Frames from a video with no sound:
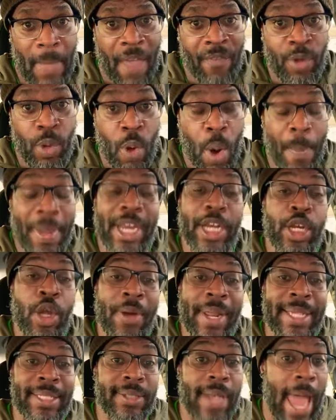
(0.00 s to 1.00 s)
If you want me to do
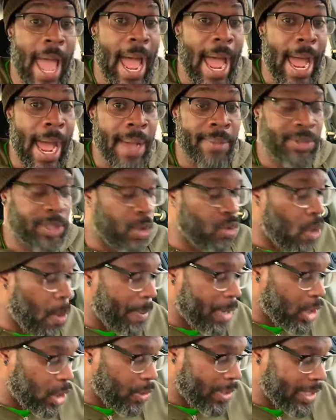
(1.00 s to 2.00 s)
these
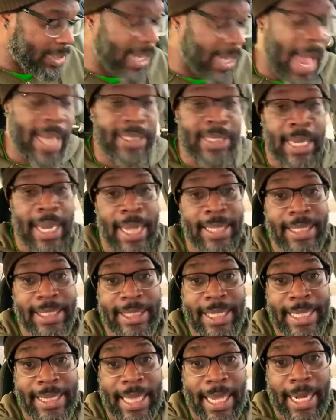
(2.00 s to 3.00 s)
jobs and you want me to do
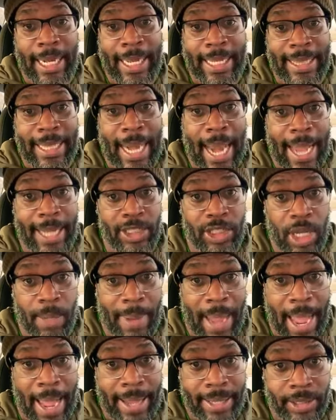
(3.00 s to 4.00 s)
this content like this, get the
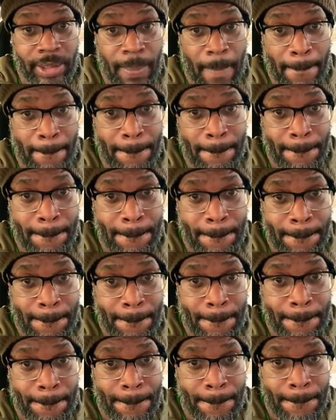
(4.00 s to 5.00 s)
get the likes up, guys.
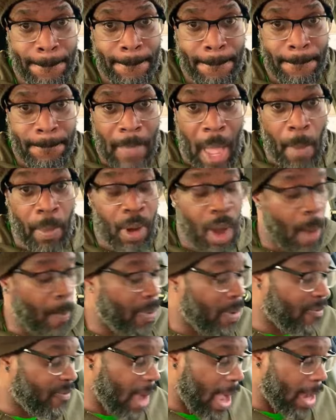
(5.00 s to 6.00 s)

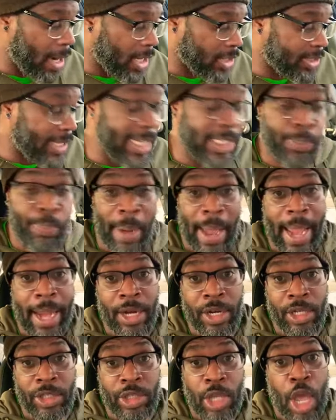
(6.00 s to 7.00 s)
I'm gonna provide because these
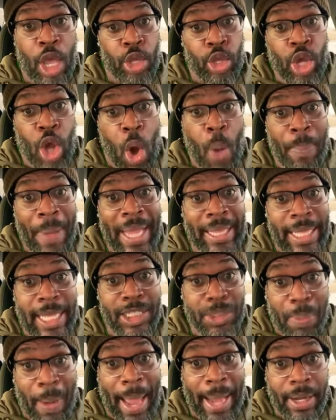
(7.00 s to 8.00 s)
players, you're gonna
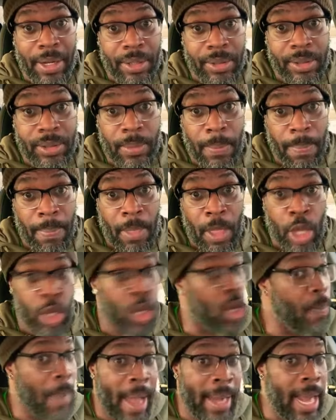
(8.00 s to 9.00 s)
pick these players.
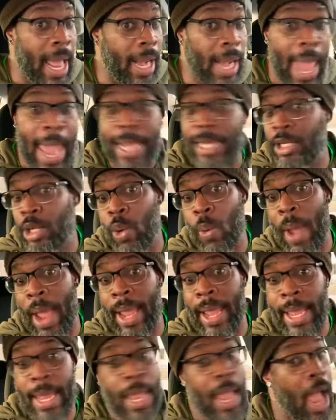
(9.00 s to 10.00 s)
You might not like the
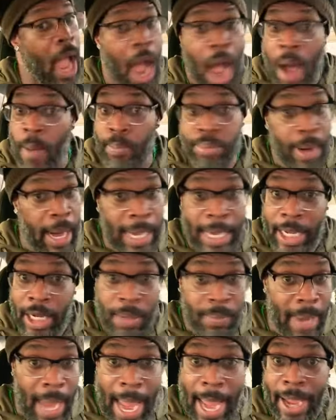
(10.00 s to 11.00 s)
way I'm breaking
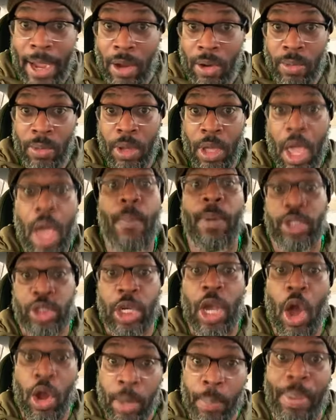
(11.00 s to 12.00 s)
them down, but you're
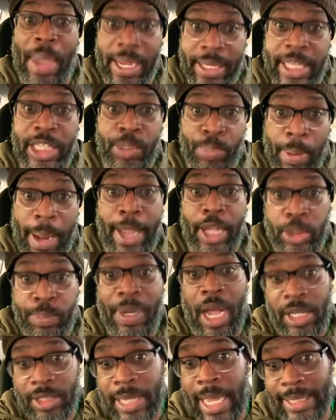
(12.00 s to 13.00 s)
gonna pick these players
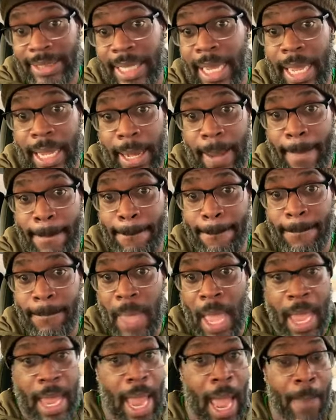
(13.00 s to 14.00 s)
because I said it.
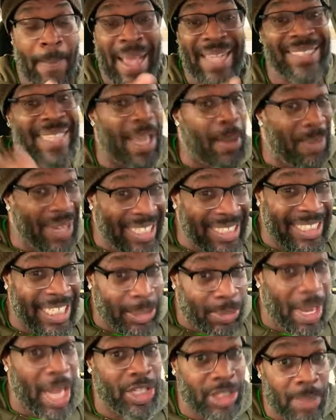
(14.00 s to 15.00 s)
And I'm not saying but just
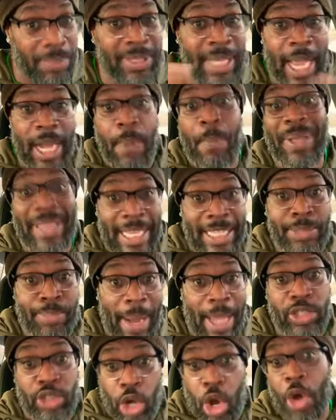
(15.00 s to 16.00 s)
because I'm saying it, but these
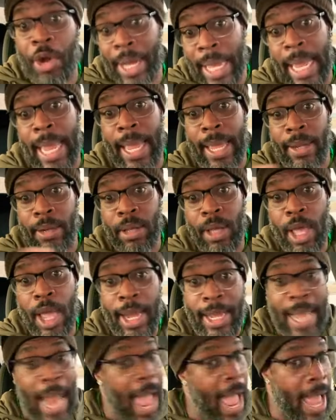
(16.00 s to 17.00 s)
players are gonna hit.
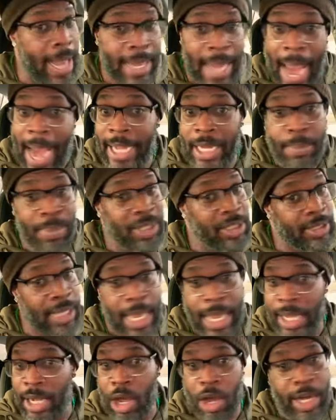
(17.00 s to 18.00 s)
Not
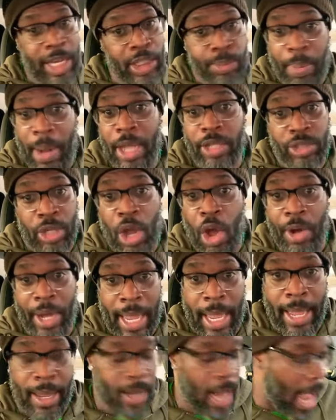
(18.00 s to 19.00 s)
90% of these players are going to
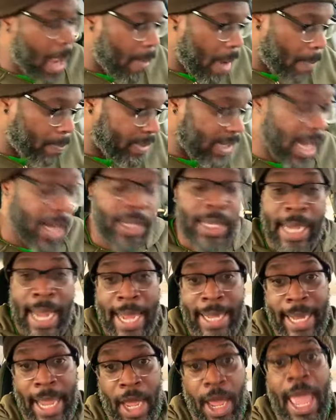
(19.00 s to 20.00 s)
hit. I'm, I'm telling you
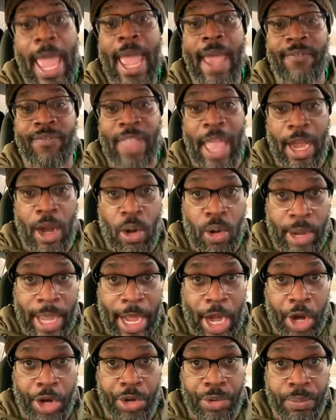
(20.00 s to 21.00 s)
that now if they don't get
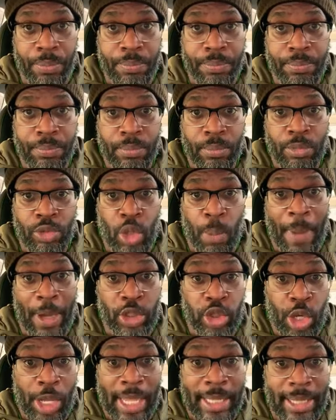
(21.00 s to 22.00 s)
hurt. So make
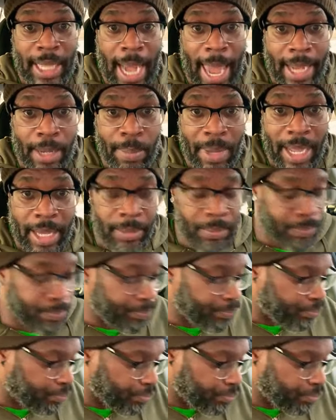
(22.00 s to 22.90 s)
sure you hit the like button.